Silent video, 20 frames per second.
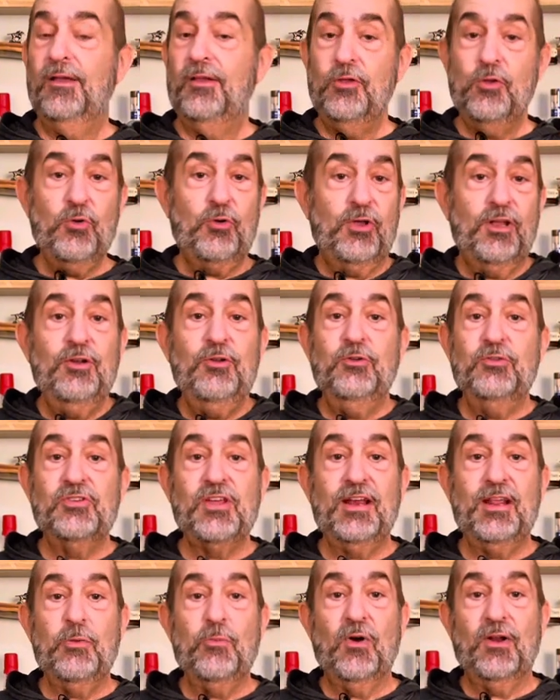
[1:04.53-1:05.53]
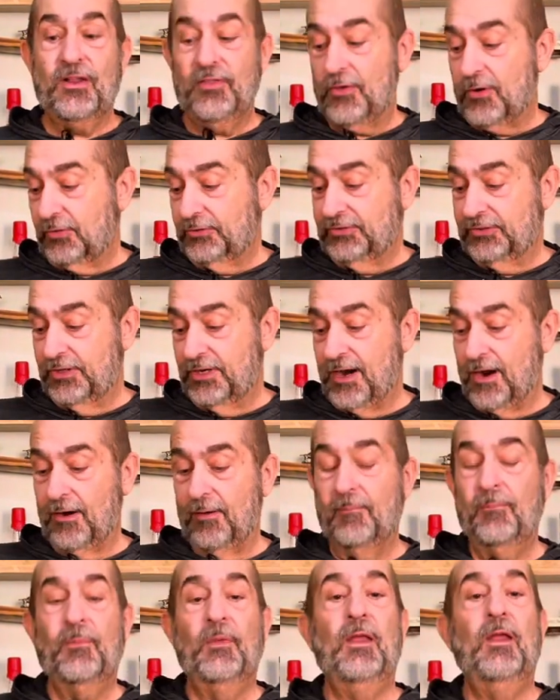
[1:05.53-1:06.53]
you can use any one of those in there.
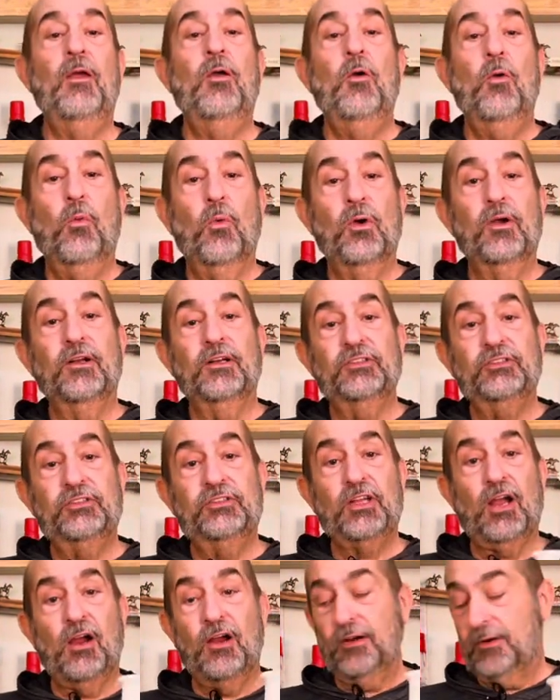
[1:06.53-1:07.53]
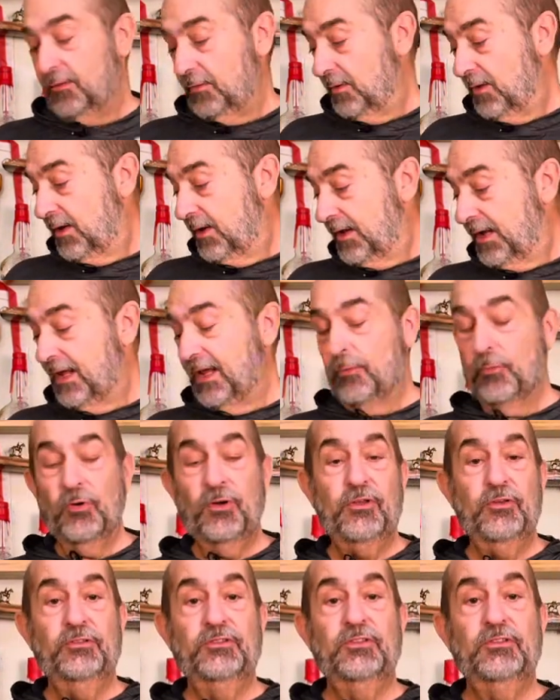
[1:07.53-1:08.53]
We're gonna start, and we're
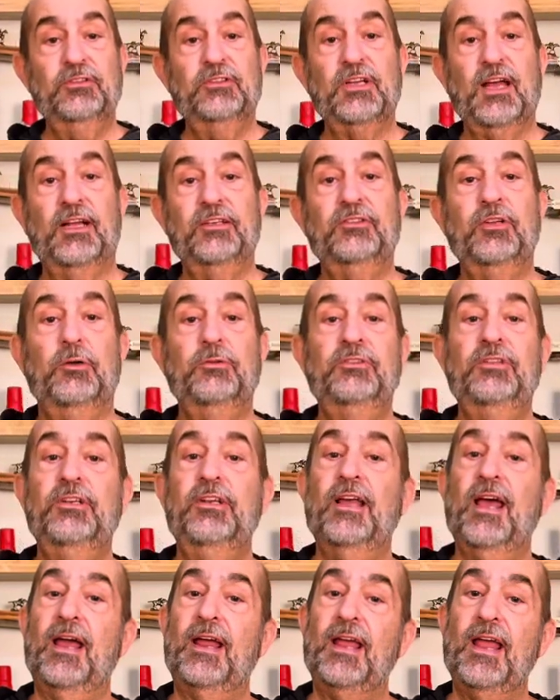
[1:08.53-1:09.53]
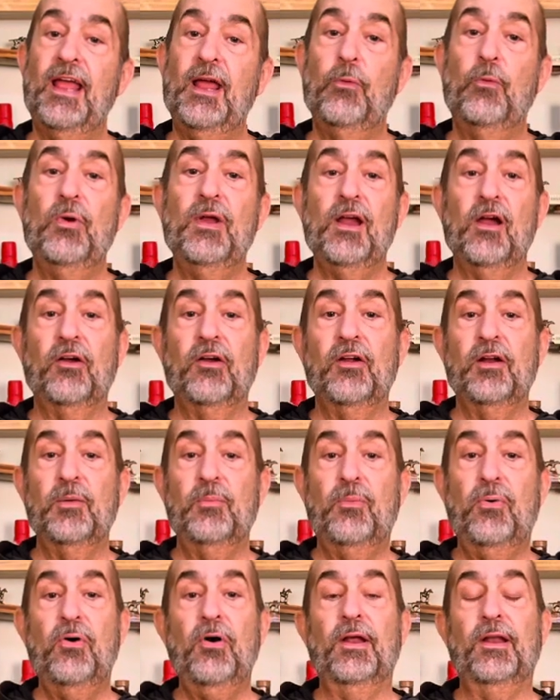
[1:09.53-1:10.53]
using Santo today, and we are gonna
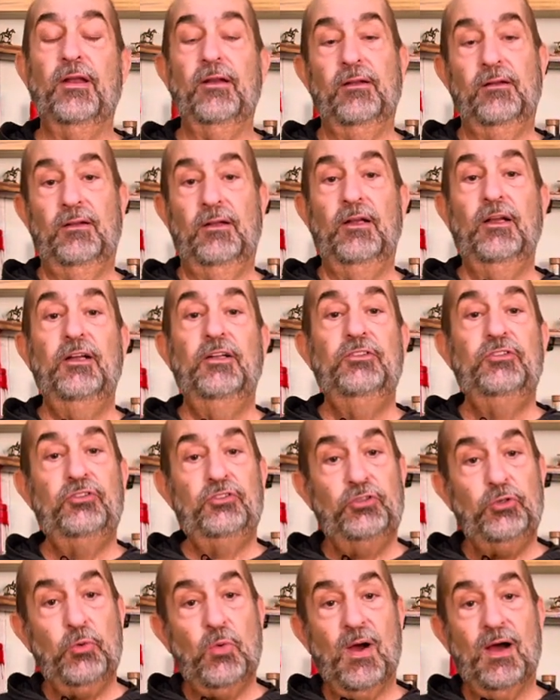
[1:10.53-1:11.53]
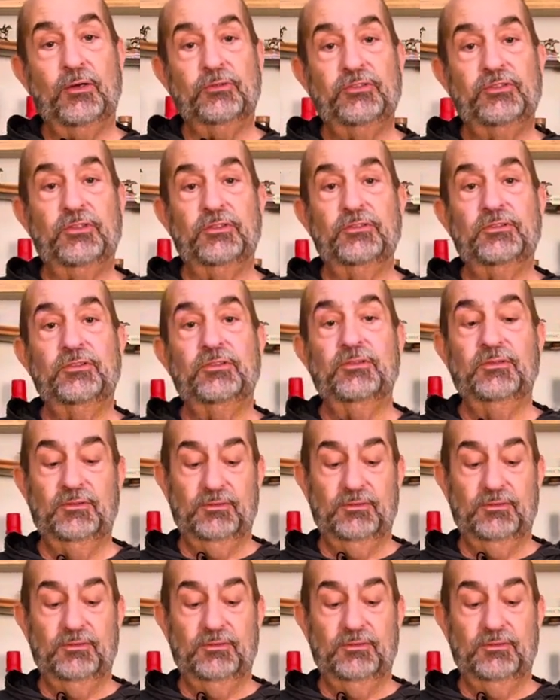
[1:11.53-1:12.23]
put two ounces